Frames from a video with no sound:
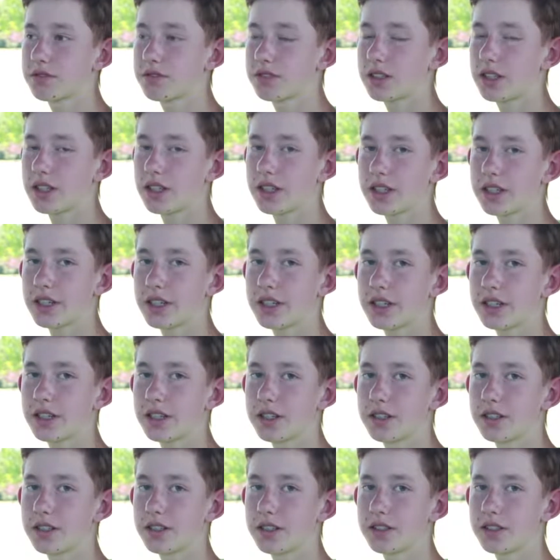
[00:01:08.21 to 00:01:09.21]
and like getting
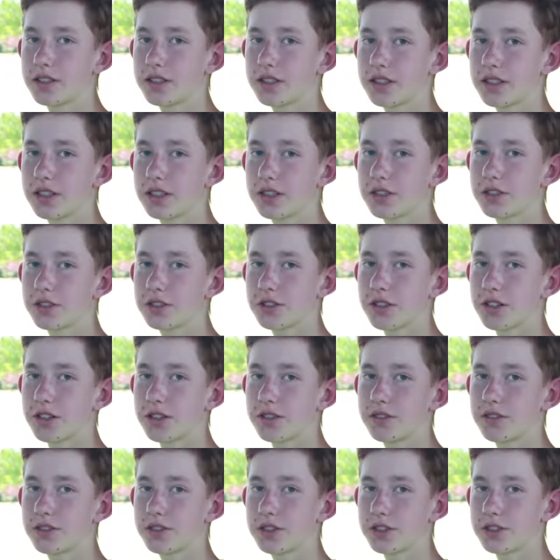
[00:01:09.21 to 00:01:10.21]
the shot
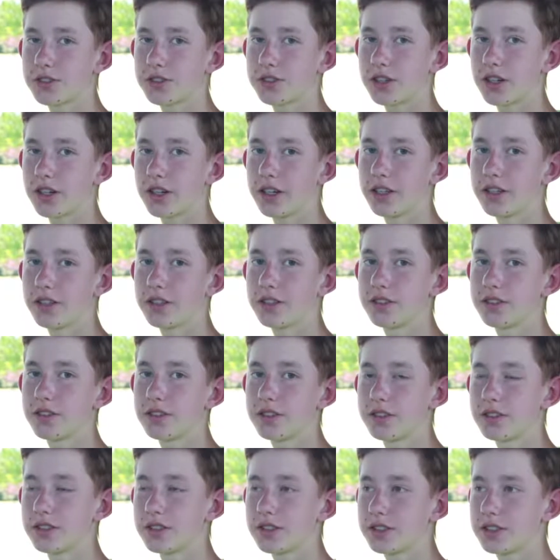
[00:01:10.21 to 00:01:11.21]
just right,
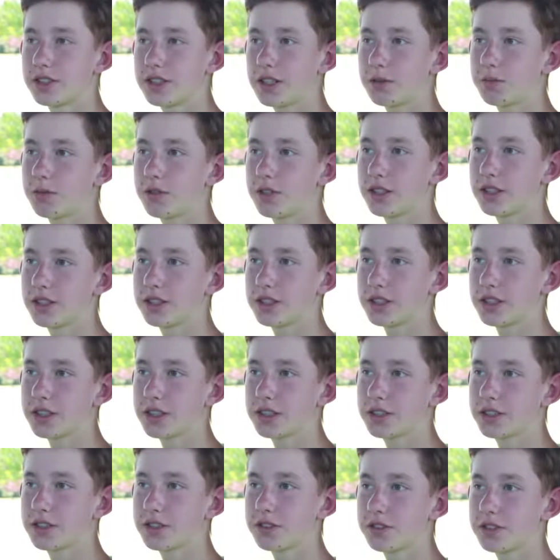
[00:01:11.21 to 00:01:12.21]
stabilizing
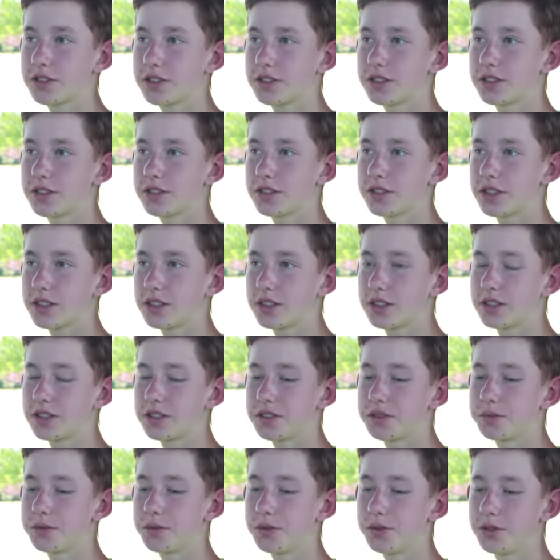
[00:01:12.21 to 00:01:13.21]
it so it's nice and
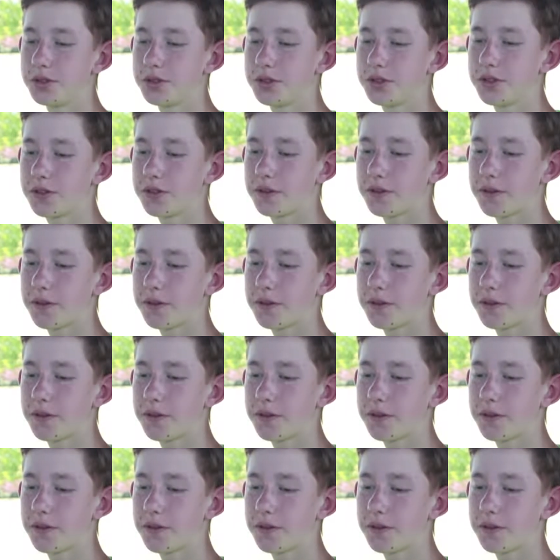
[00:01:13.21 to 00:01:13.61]
smooth.